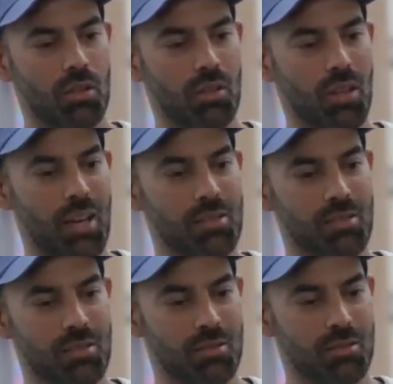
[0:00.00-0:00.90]

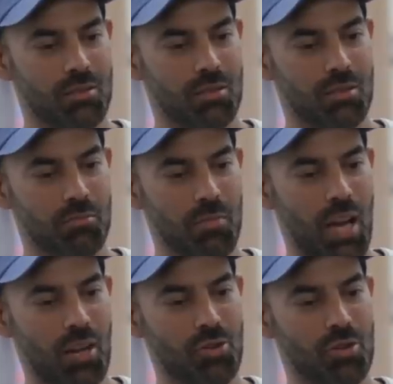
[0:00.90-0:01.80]
less
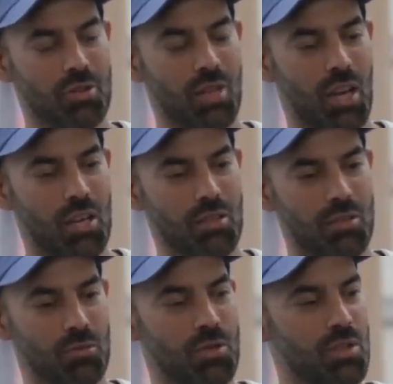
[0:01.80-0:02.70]
managers and
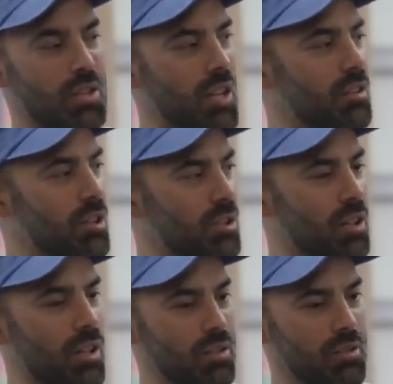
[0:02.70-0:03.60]
agents who just take their
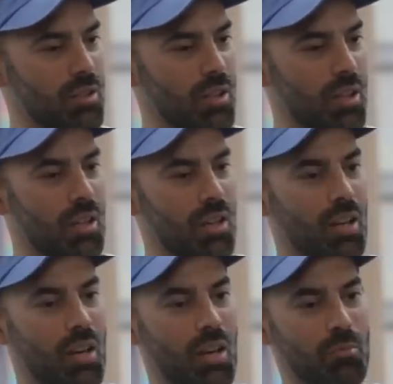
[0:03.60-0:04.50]
cut
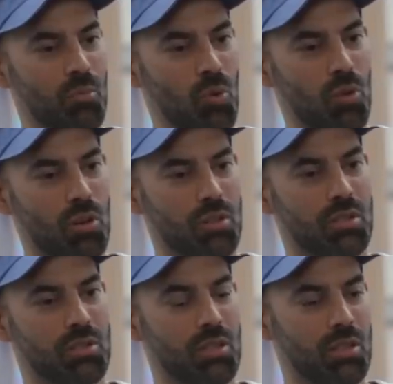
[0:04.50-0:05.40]
and more
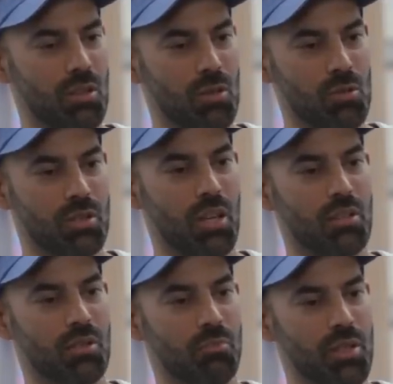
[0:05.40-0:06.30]
CEOs,
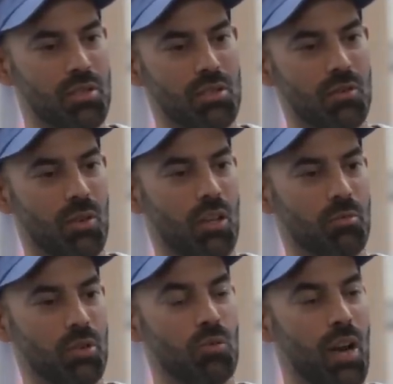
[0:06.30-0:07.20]
heads of business
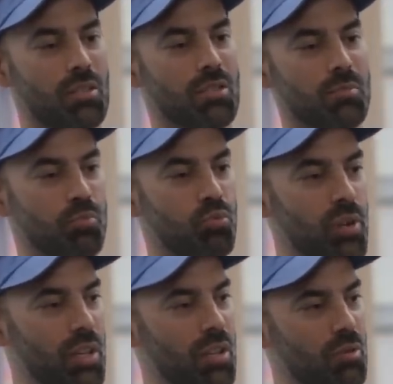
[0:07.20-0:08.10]
development, who actually
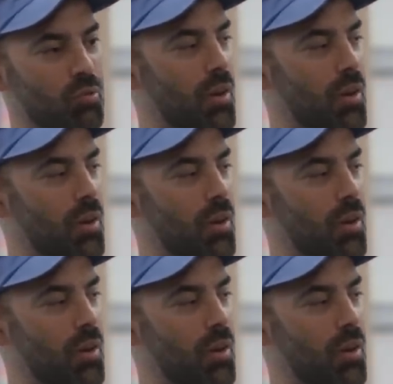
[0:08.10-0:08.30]
bring